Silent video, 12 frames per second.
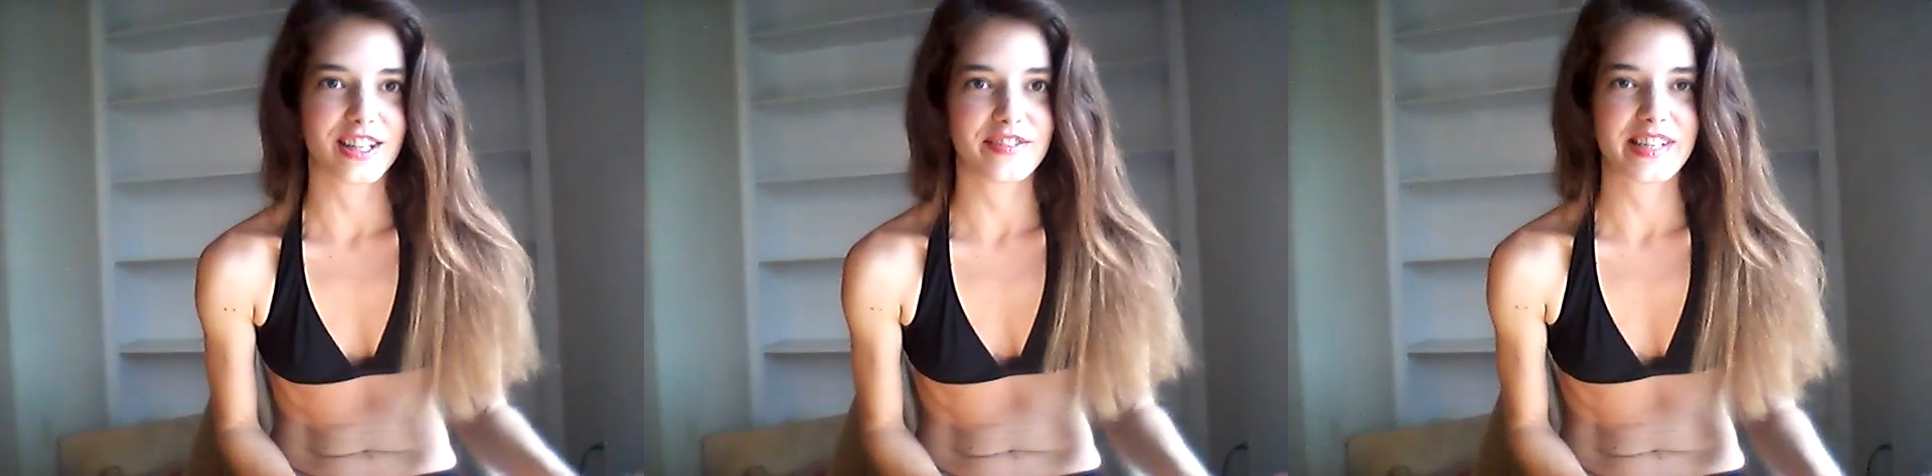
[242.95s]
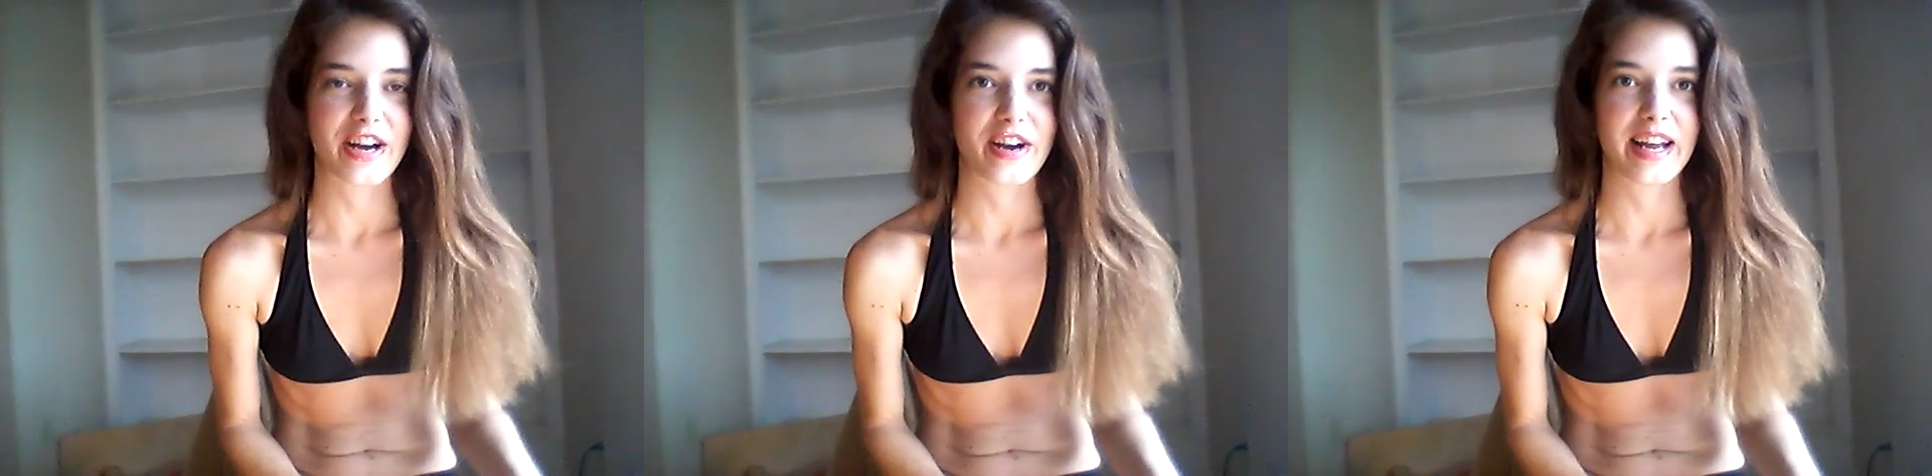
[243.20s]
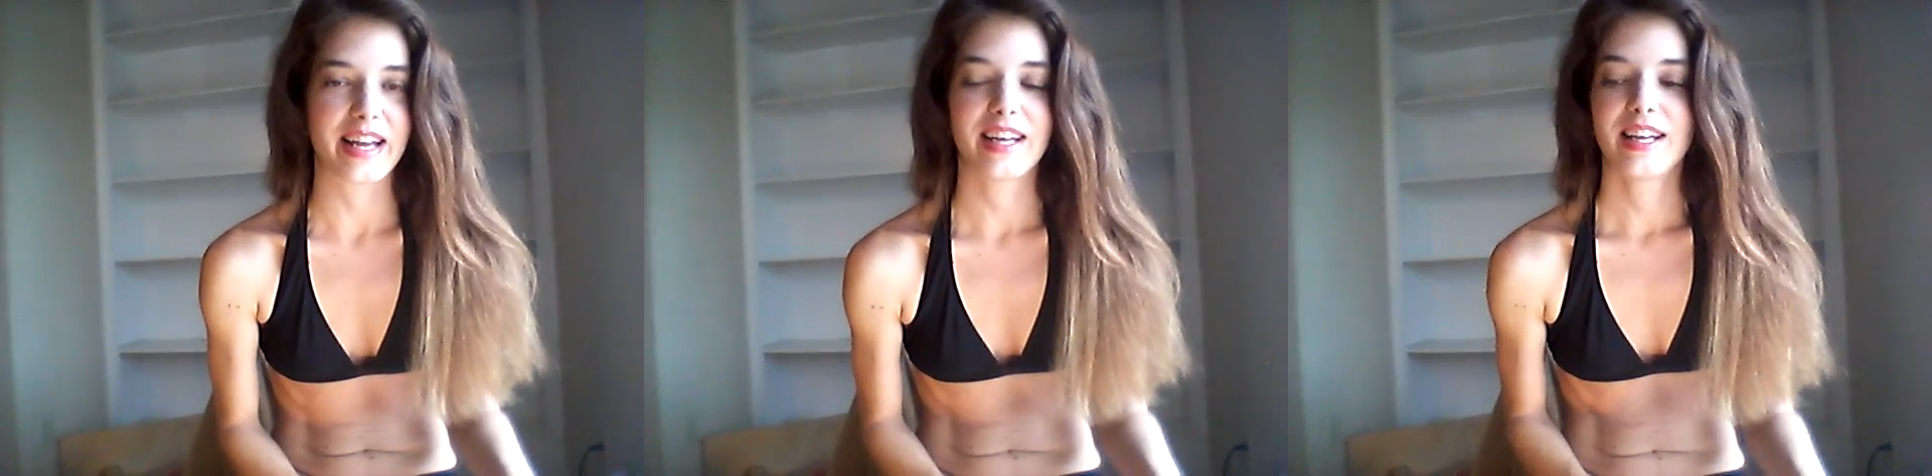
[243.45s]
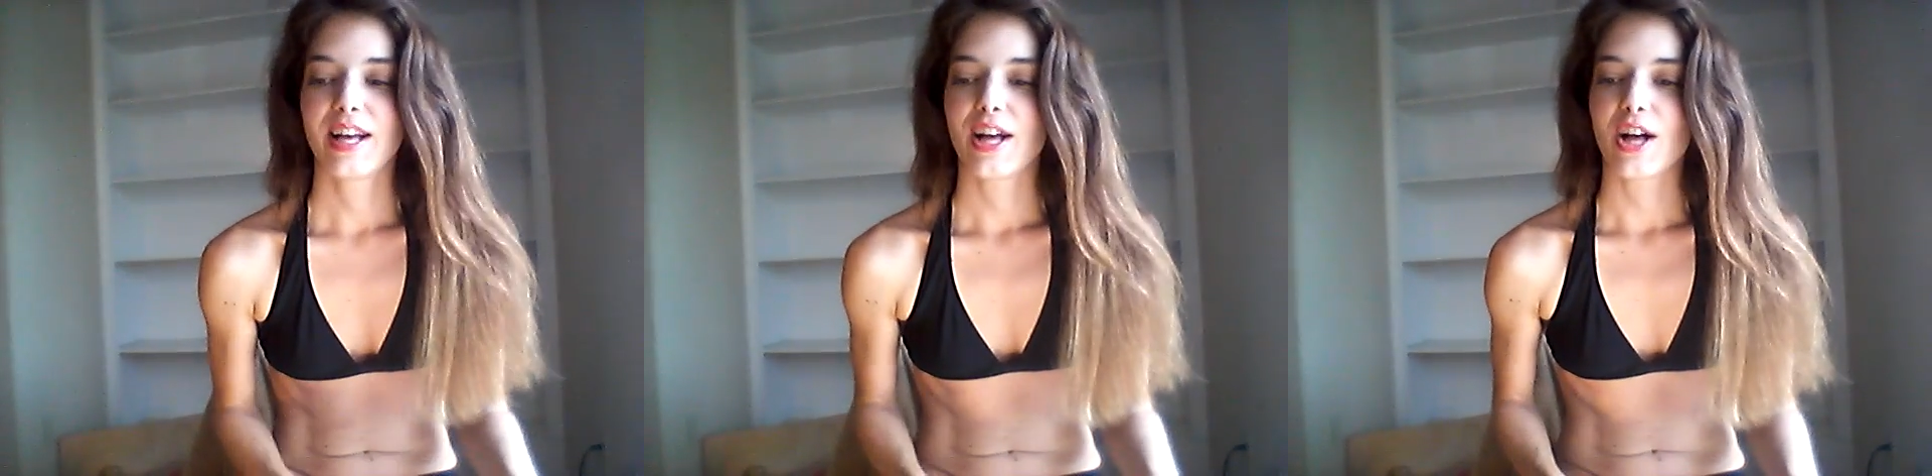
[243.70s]
of dairy
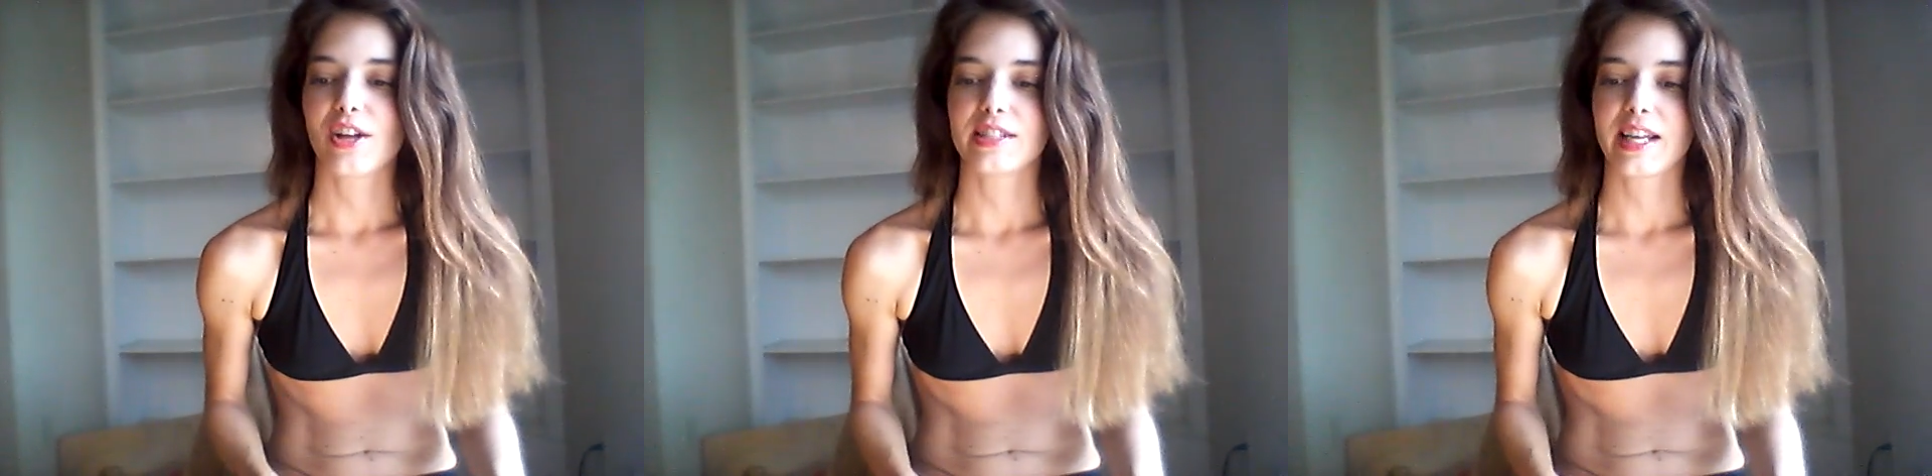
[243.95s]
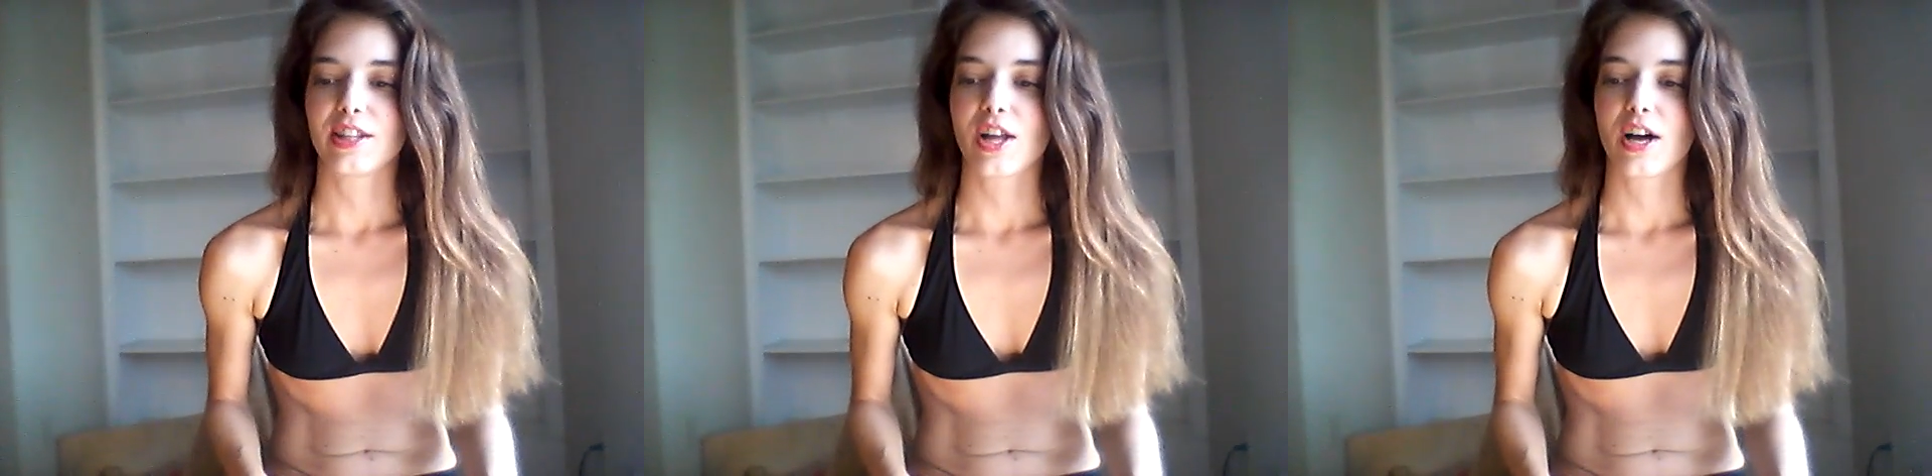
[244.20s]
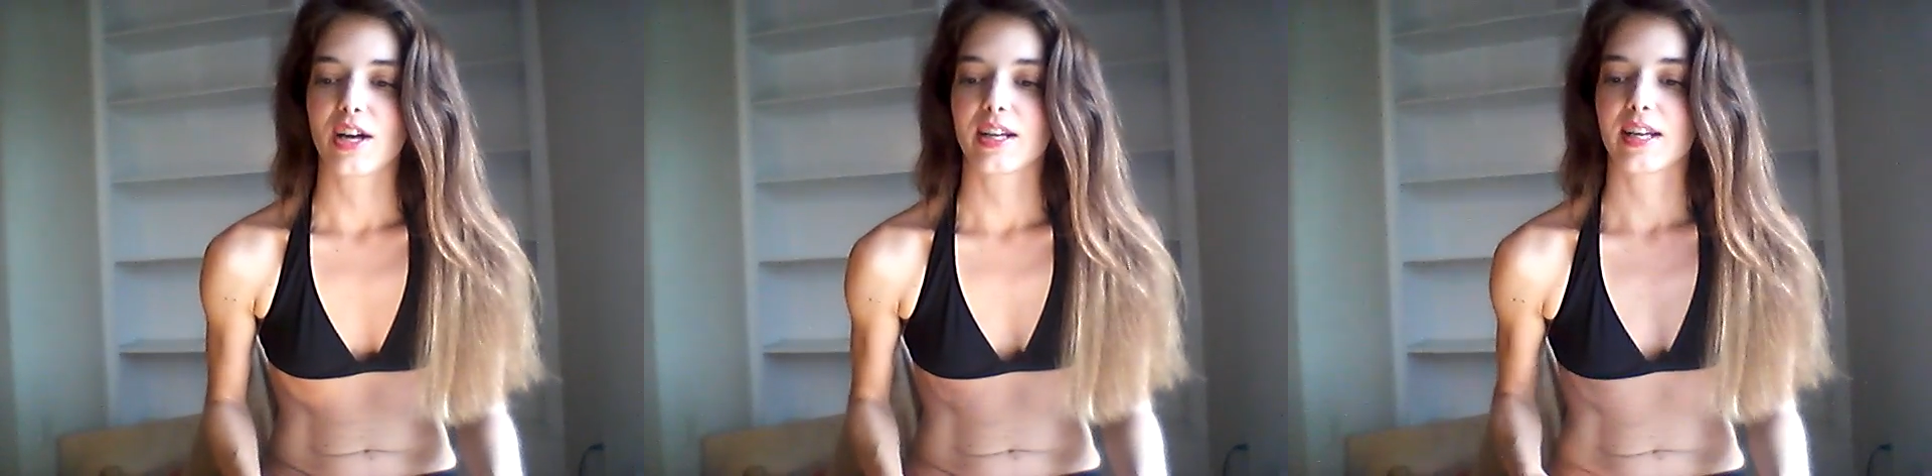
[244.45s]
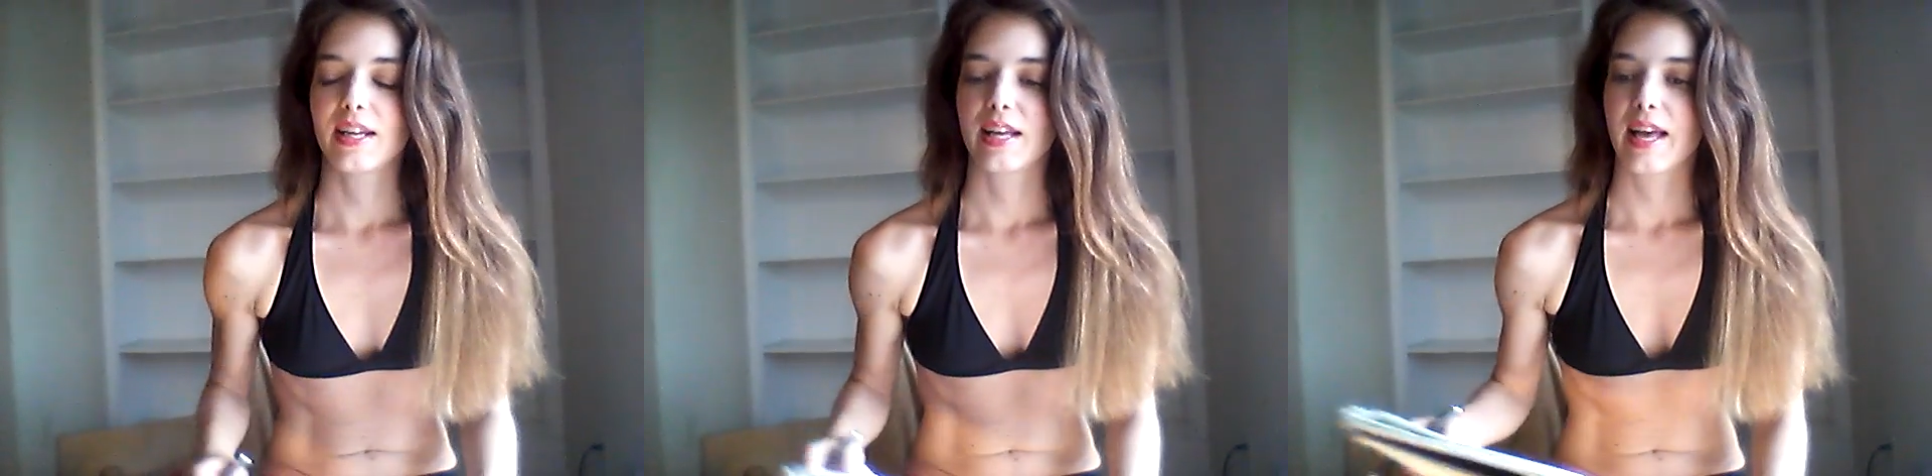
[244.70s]
all day
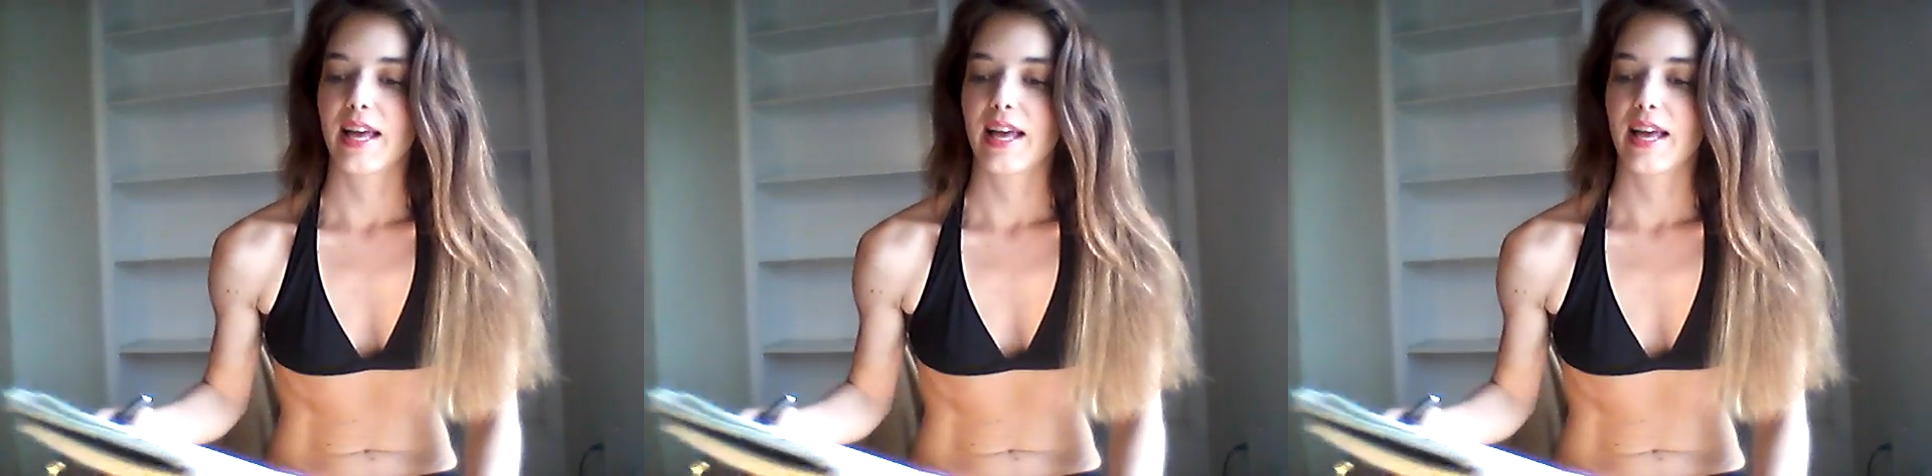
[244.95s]
long.